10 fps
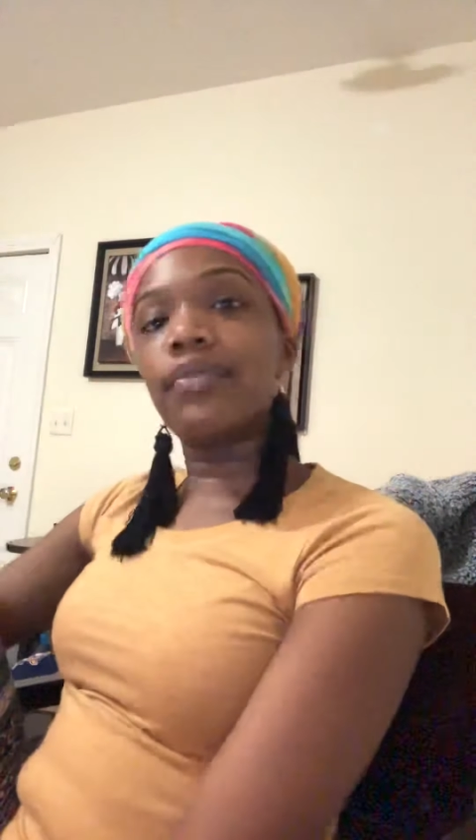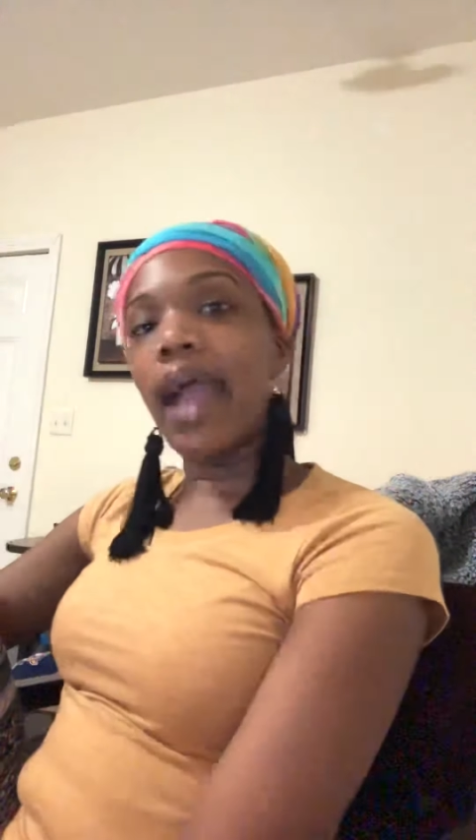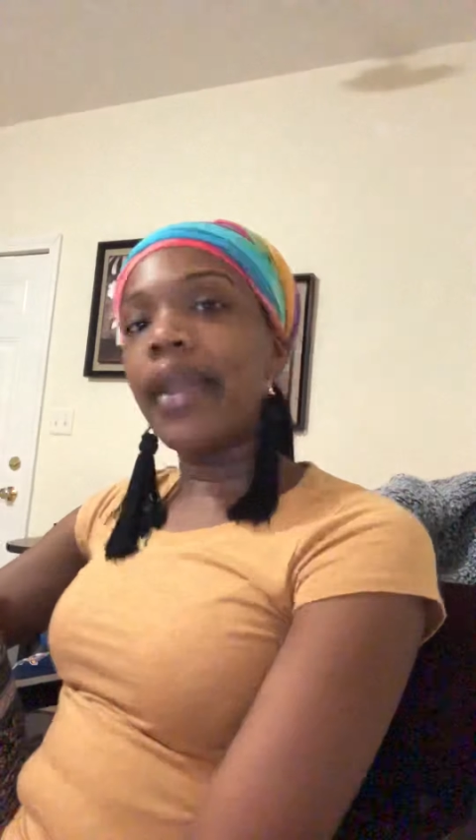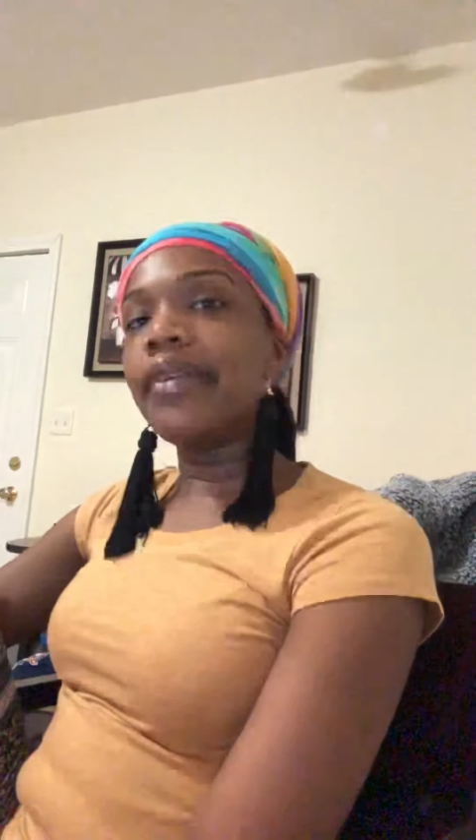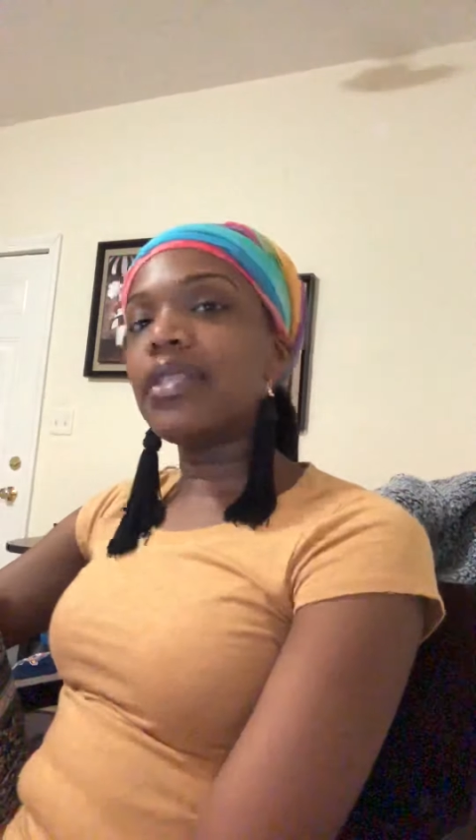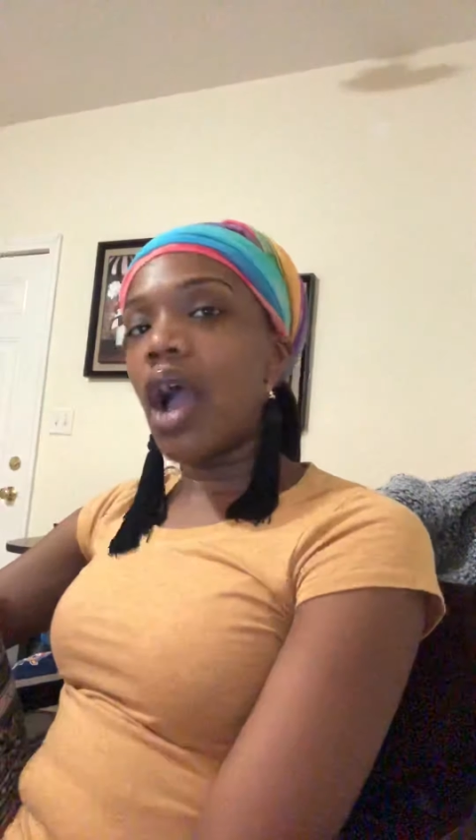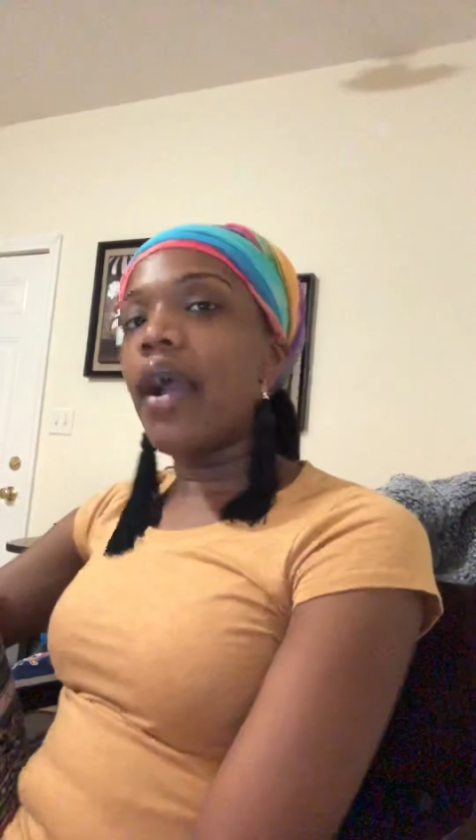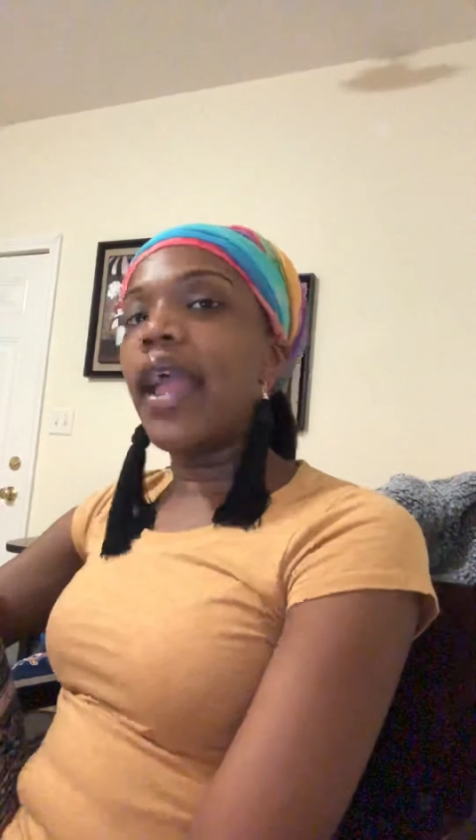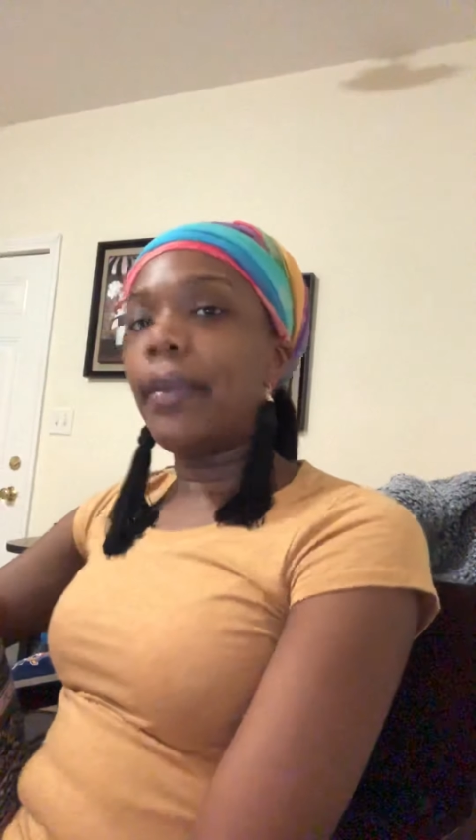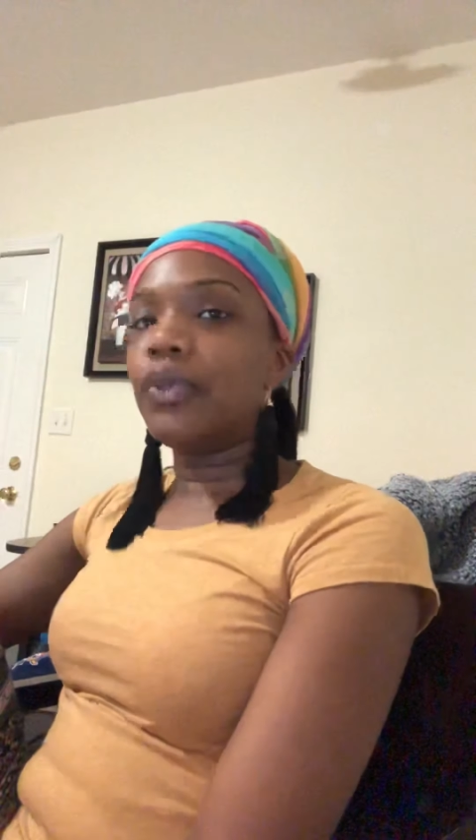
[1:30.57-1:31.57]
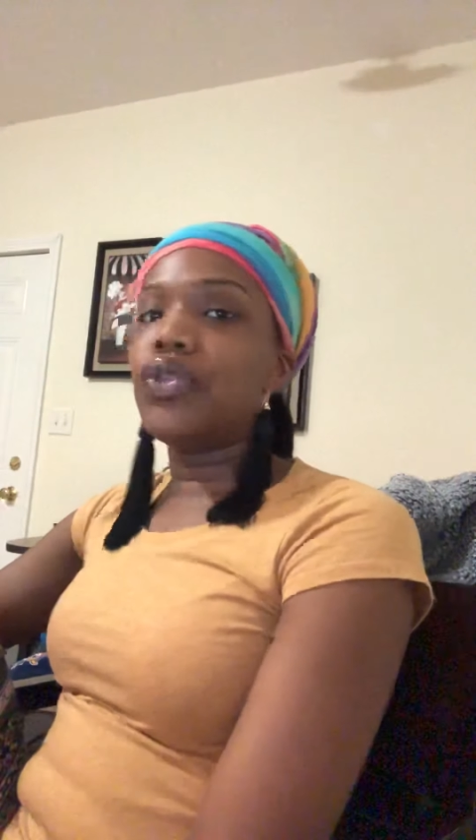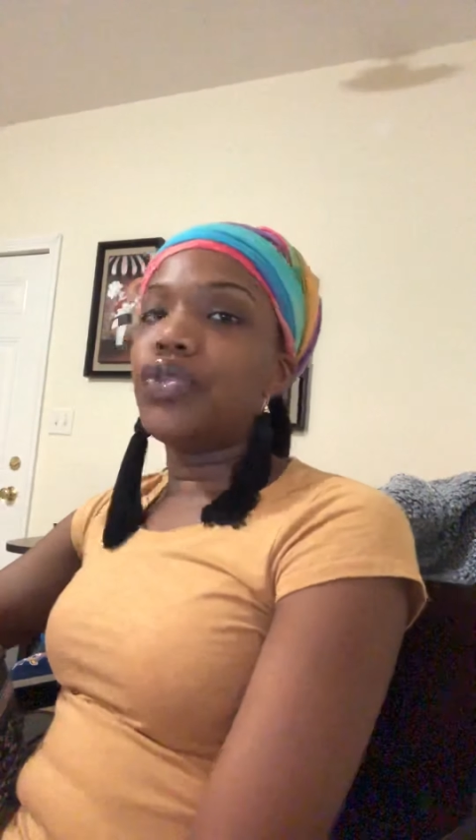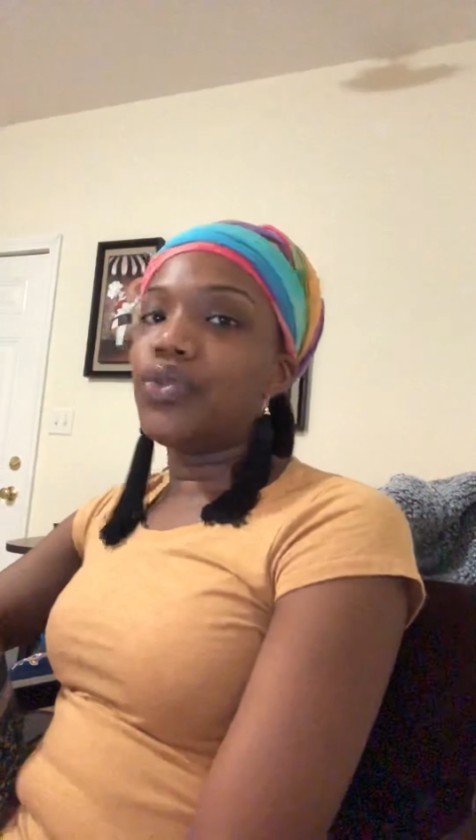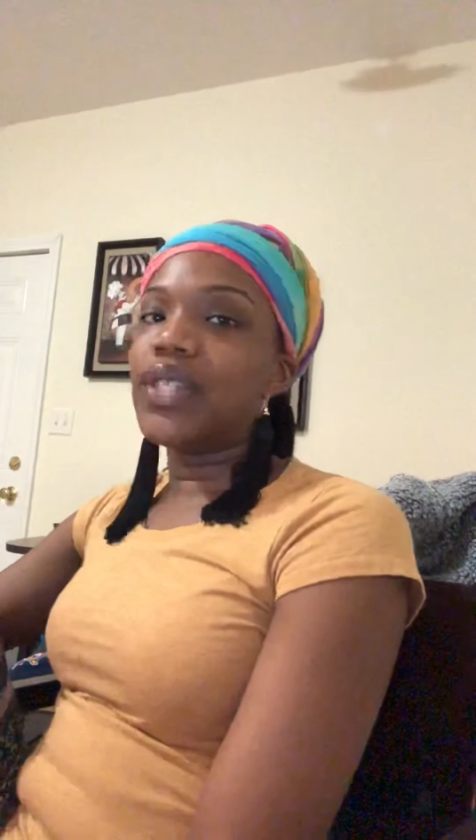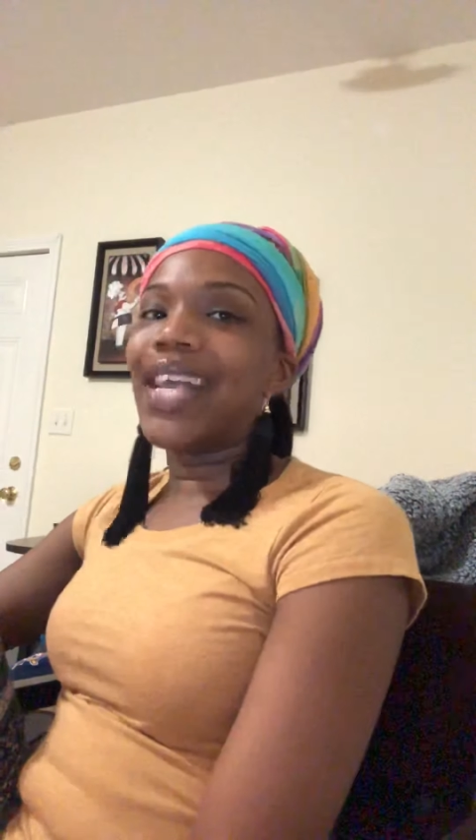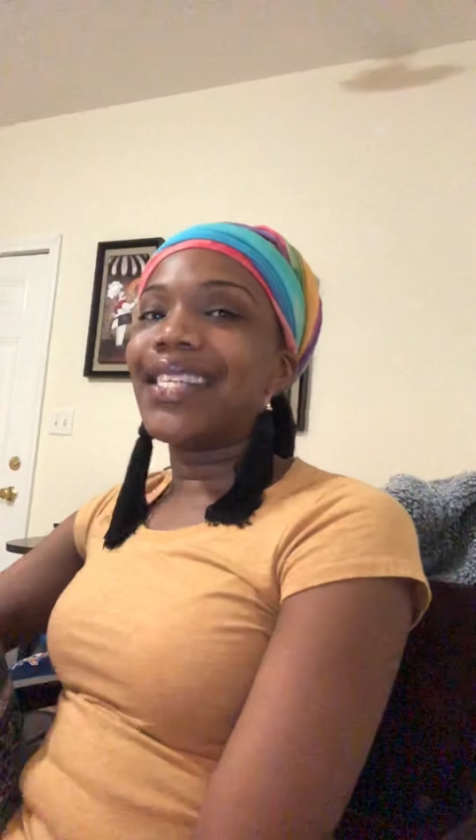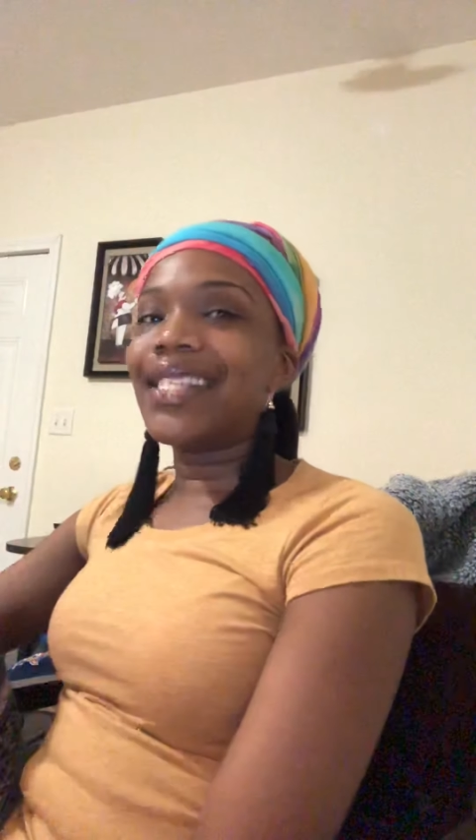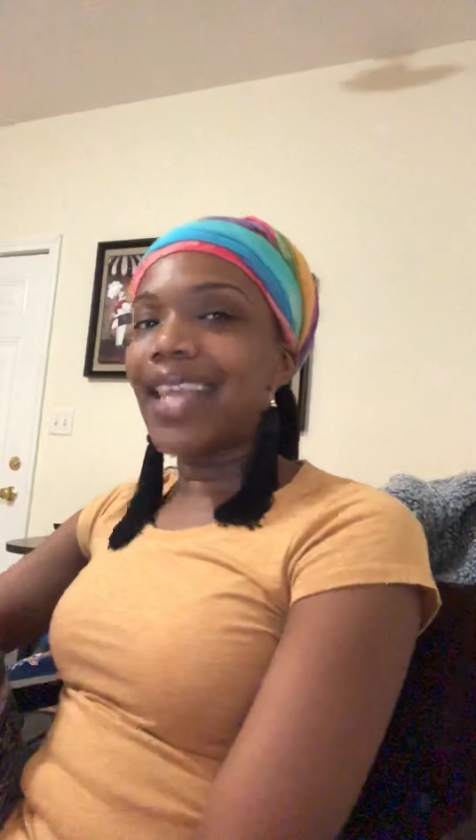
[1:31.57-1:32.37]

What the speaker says: writers are able to use that